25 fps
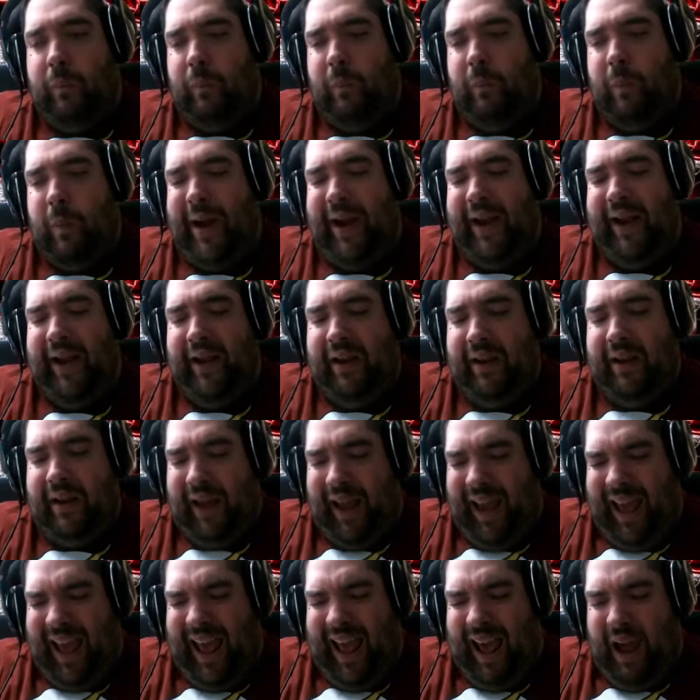why,
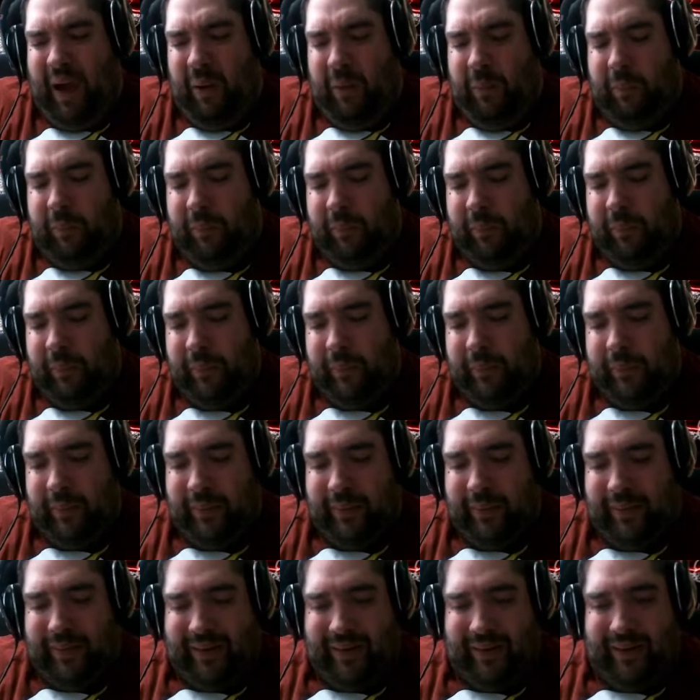how,
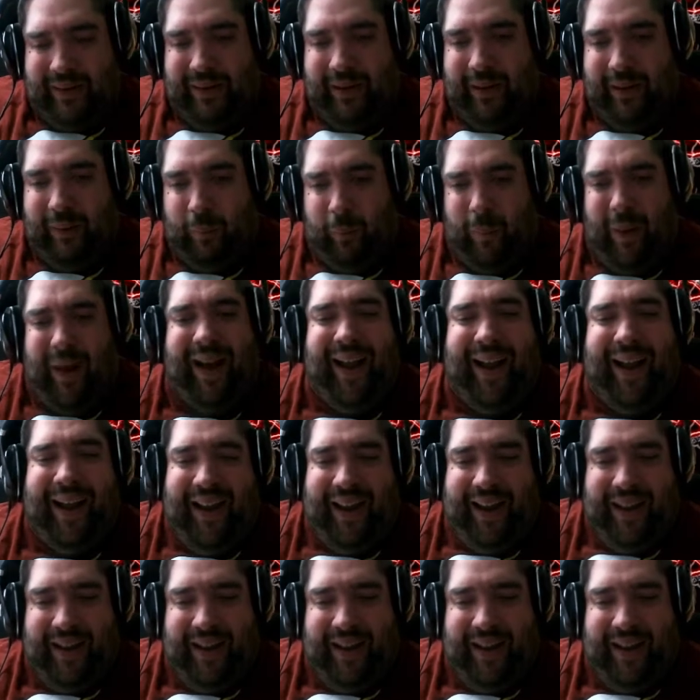why.